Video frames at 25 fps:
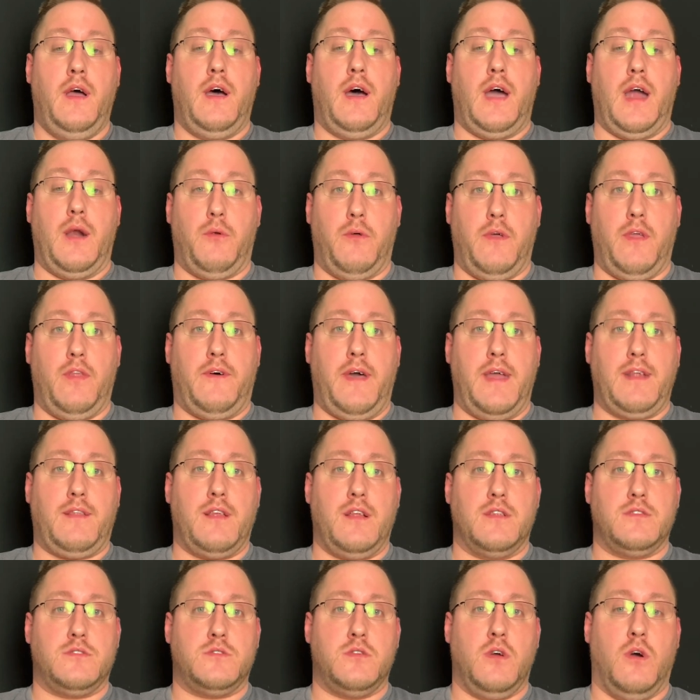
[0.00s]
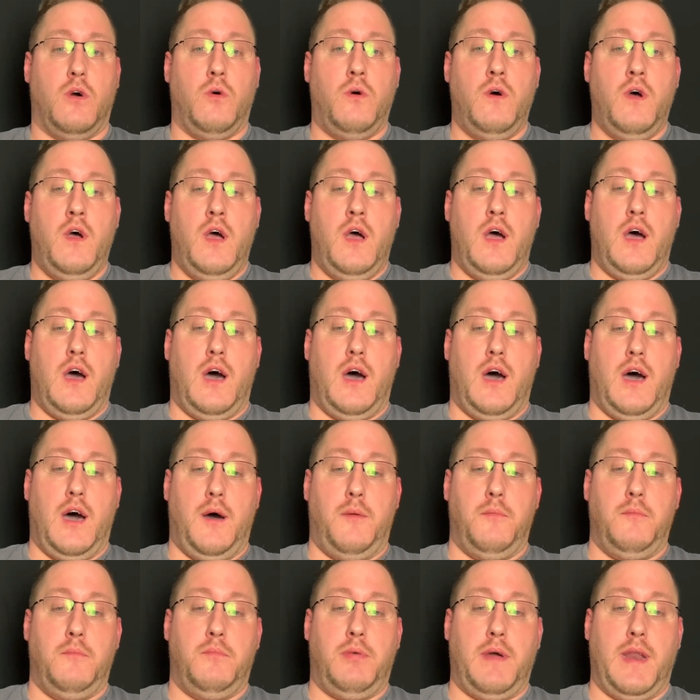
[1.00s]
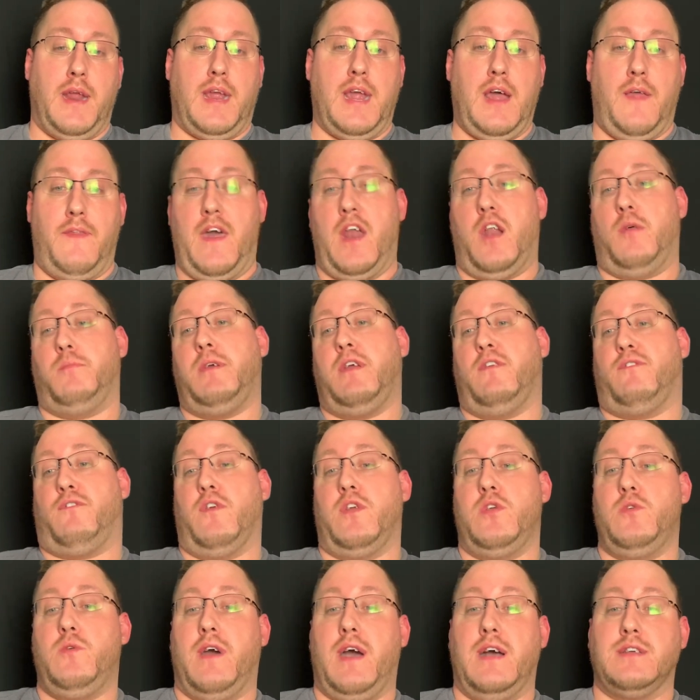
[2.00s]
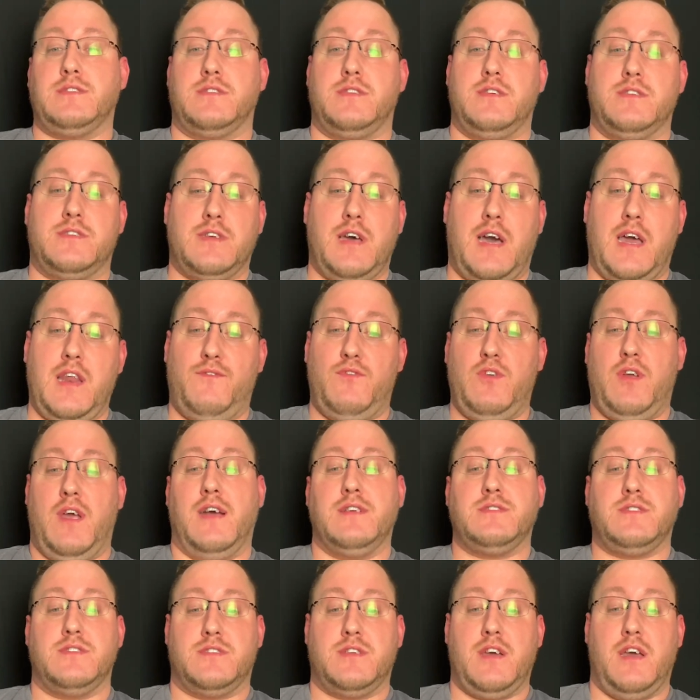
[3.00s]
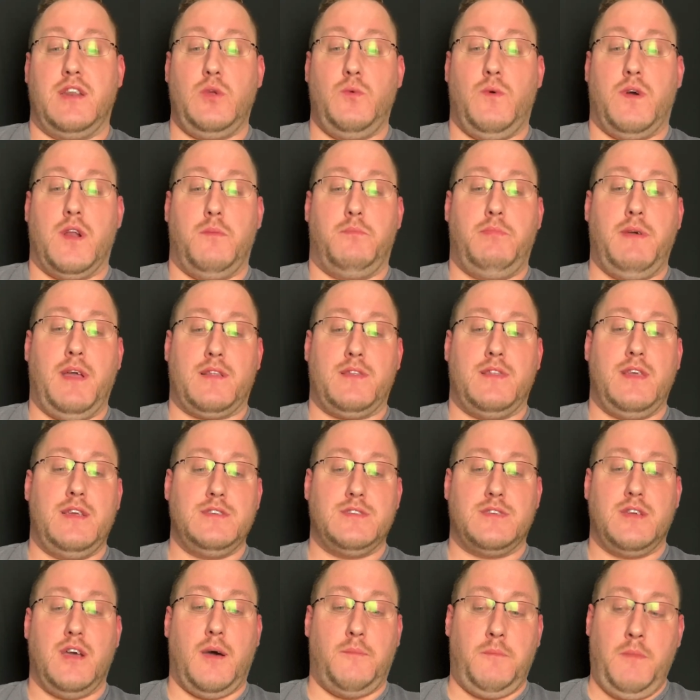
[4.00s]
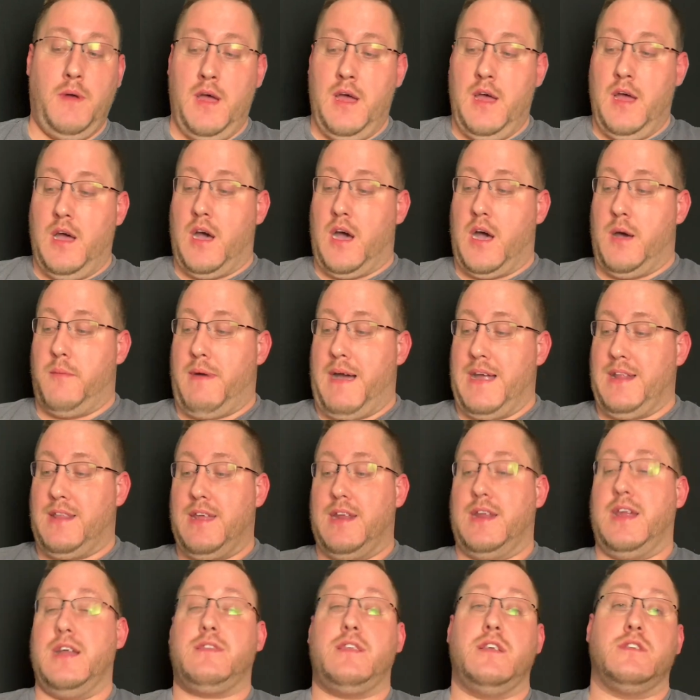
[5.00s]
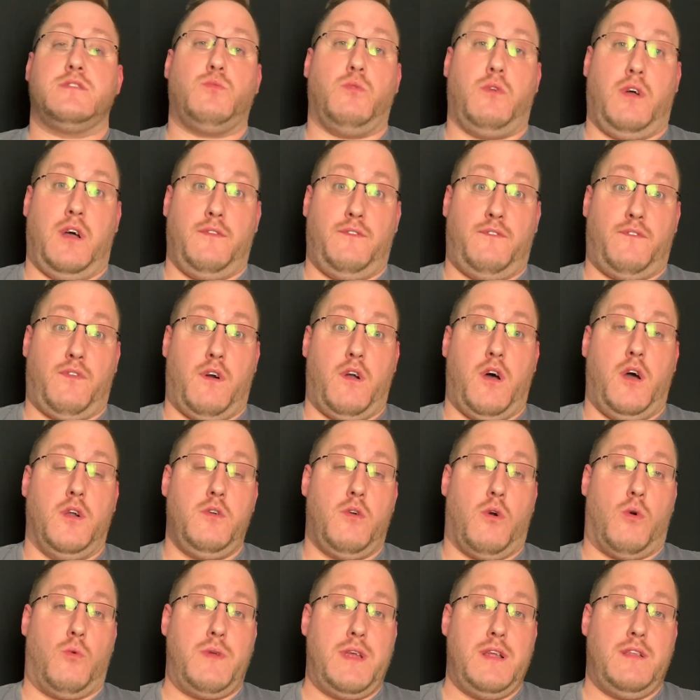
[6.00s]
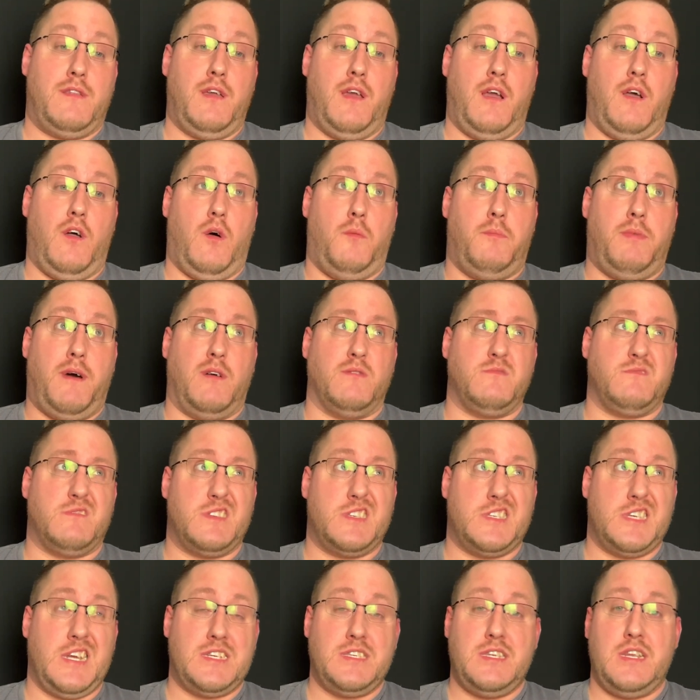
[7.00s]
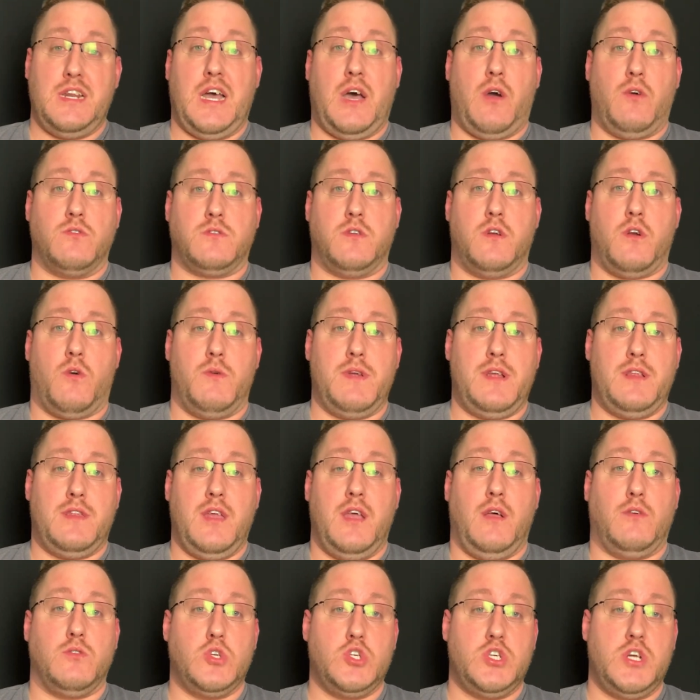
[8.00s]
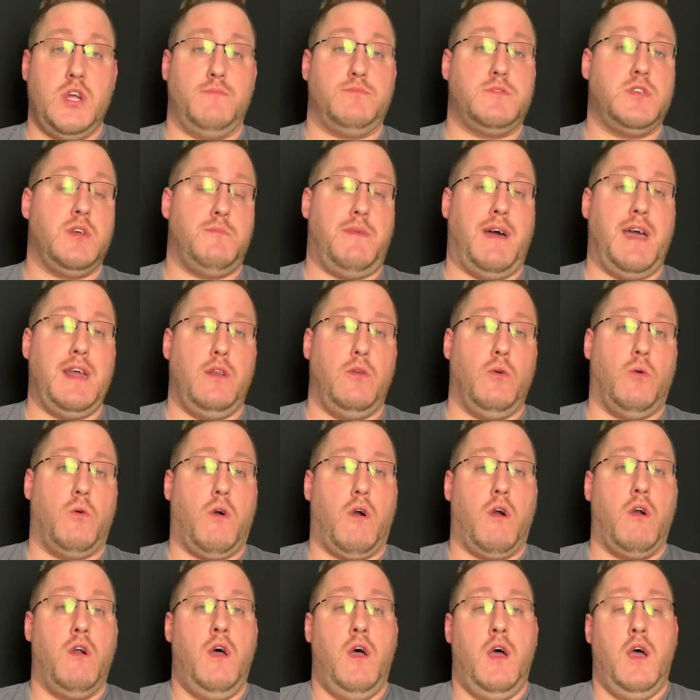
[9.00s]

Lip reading: I really liked it. So, but again, that'll be for you guys to decide if you guys decide you want to pick these up. I did get these for under retail, about $60 under retail, shipped to my door.